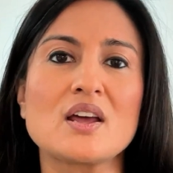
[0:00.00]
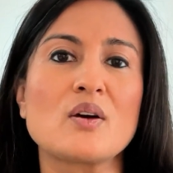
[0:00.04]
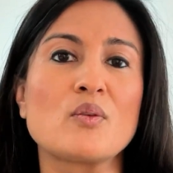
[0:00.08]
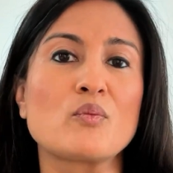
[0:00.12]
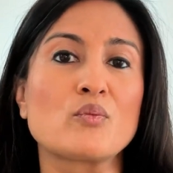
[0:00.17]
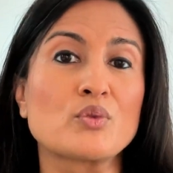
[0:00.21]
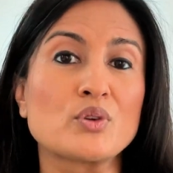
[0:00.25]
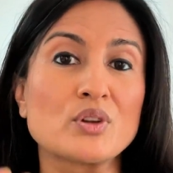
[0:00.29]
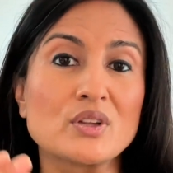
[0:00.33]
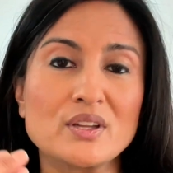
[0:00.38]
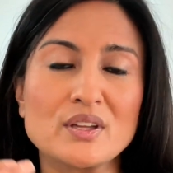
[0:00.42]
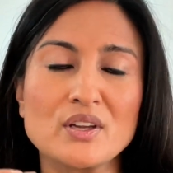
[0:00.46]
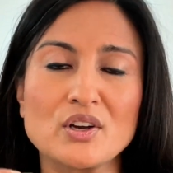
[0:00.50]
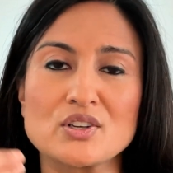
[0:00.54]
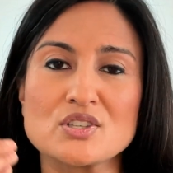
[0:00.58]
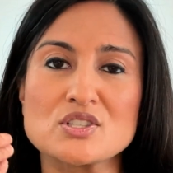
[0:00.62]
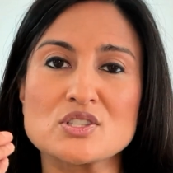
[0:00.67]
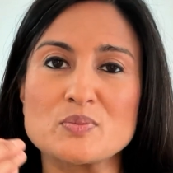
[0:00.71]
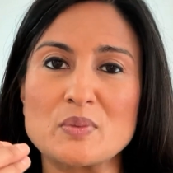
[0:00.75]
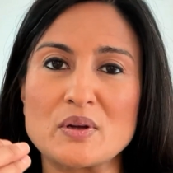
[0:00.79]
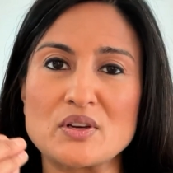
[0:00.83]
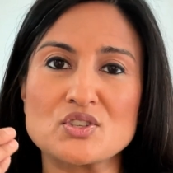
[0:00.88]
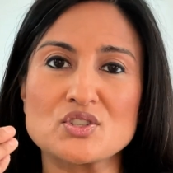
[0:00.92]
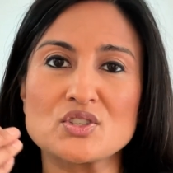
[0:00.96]
really are
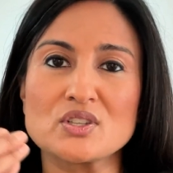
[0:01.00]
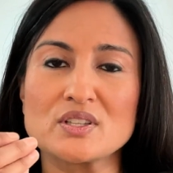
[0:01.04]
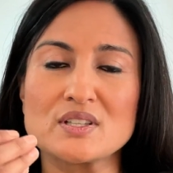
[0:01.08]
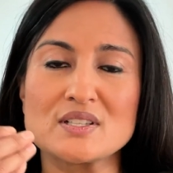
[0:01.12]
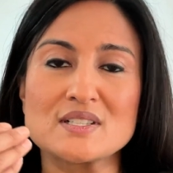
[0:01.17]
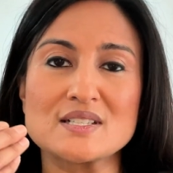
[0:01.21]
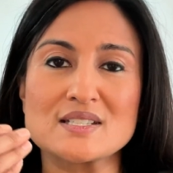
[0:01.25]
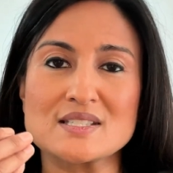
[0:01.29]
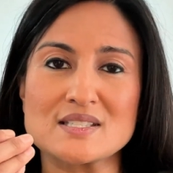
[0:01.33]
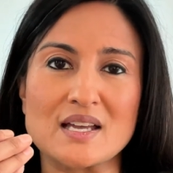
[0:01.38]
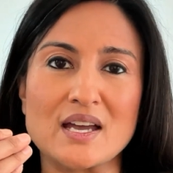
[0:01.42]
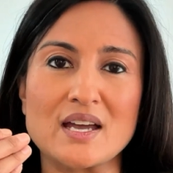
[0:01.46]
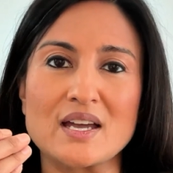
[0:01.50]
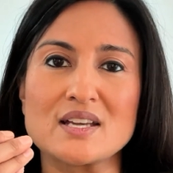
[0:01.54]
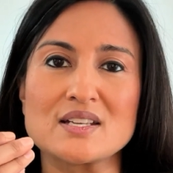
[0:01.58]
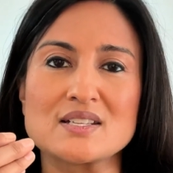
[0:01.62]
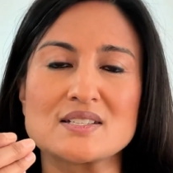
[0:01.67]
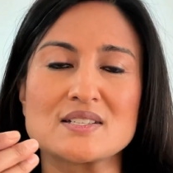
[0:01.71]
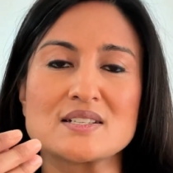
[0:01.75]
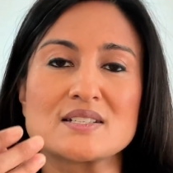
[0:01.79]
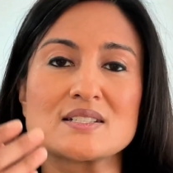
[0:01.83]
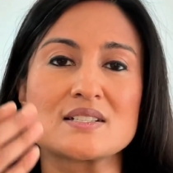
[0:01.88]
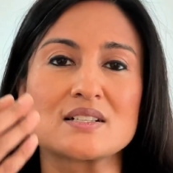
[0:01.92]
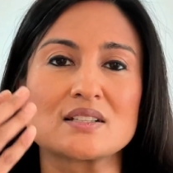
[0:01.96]
specially designed
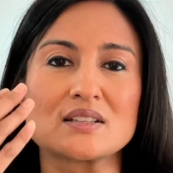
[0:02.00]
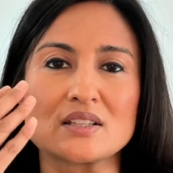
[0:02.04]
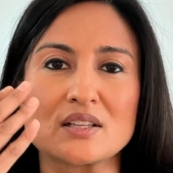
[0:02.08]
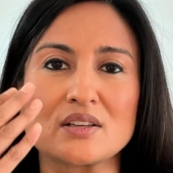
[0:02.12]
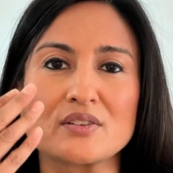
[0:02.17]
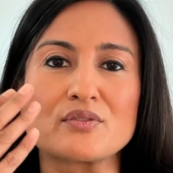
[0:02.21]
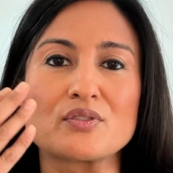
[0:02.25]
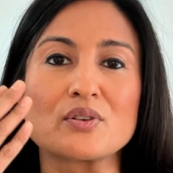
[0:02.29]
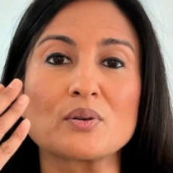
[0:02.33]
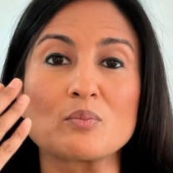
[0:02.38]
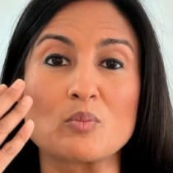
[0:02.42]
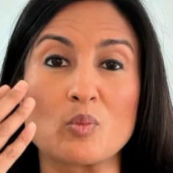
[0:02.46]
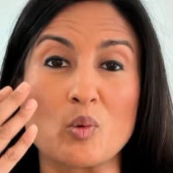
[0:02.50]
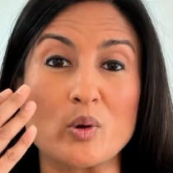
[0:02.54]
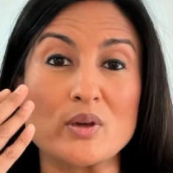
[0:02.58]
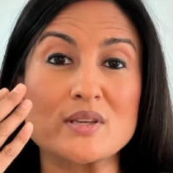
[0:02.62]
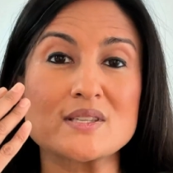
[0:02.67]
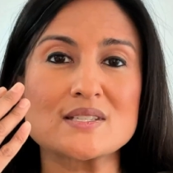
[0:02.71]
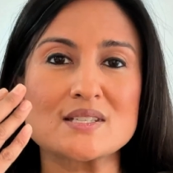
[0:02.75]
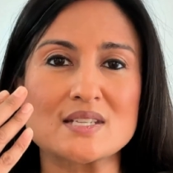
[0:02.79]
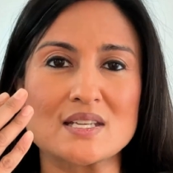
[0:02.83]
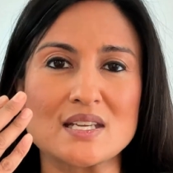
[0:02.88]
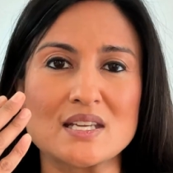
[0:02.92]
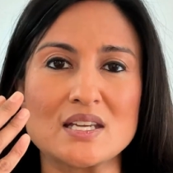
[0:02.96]
to deliver
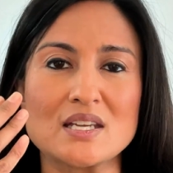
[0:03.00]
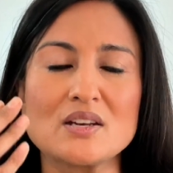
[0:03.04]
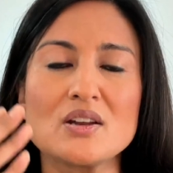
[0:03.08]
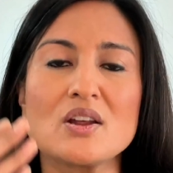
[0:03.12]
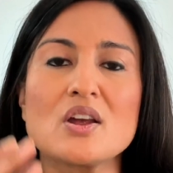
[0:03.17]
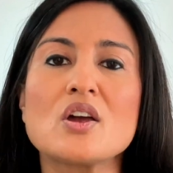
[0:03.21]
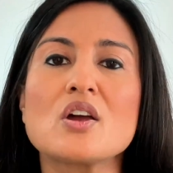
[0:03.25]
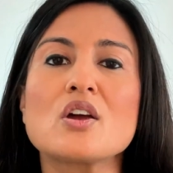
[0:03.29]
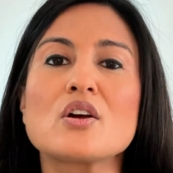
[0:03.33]
moist heat